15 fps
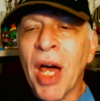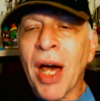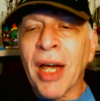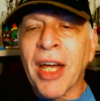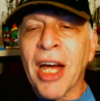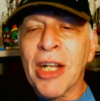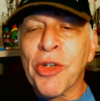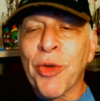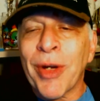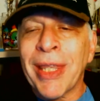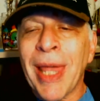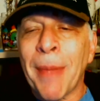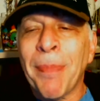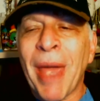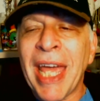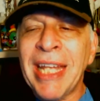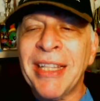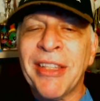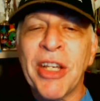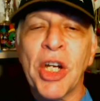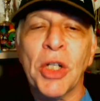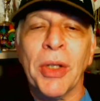a country that
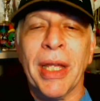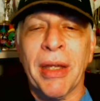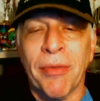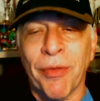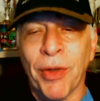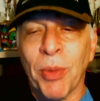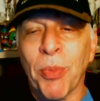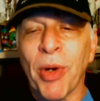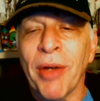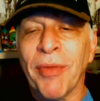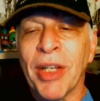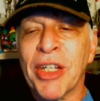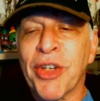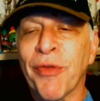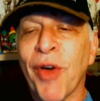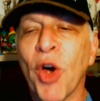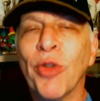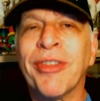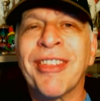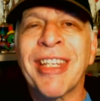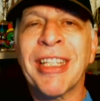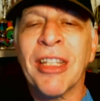paid dearly for the privilege of
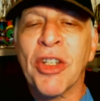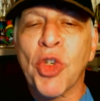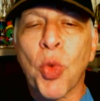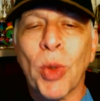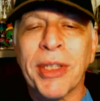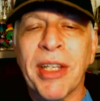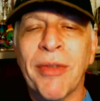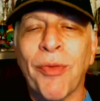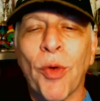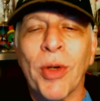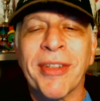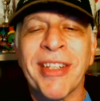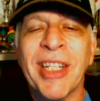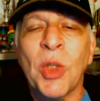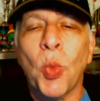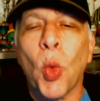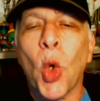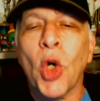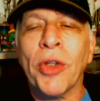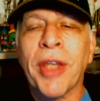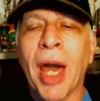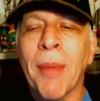hosting the 2014
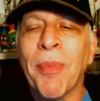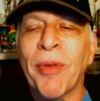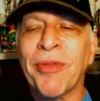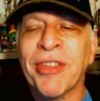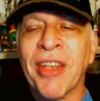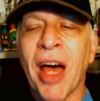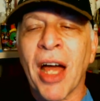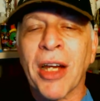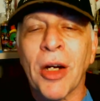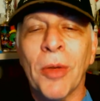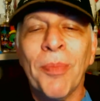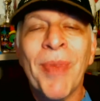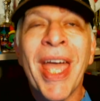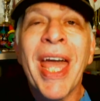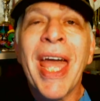World Cup of Soccer